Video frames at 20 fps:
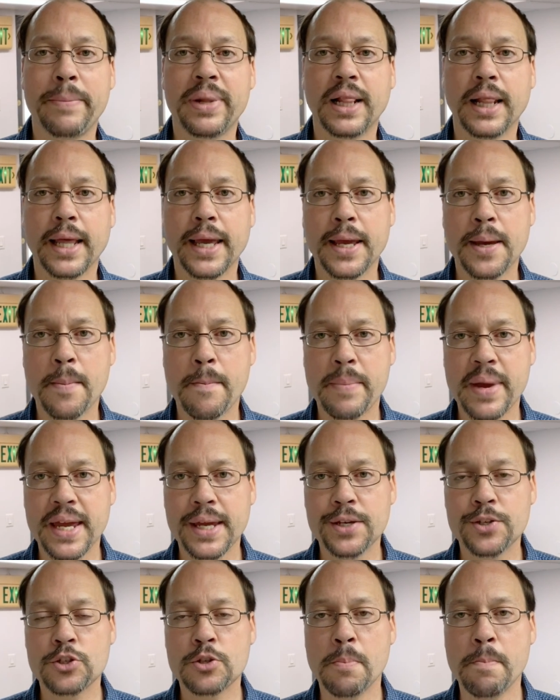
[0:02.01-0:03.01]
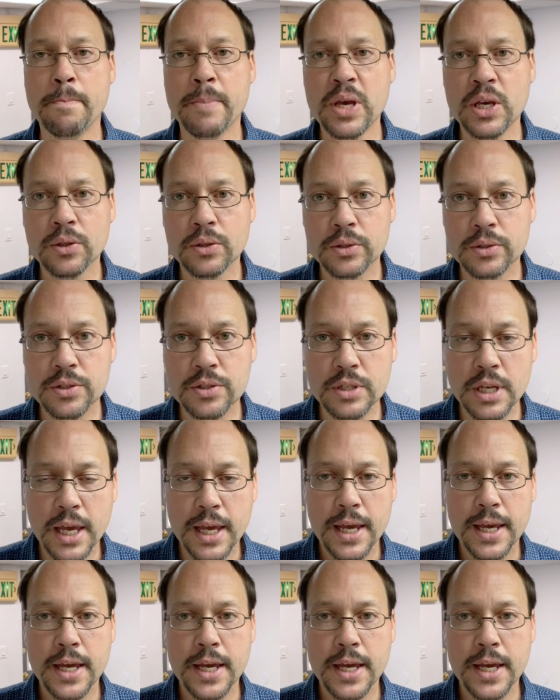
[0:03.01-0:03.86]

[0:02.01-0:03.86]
plant-based milks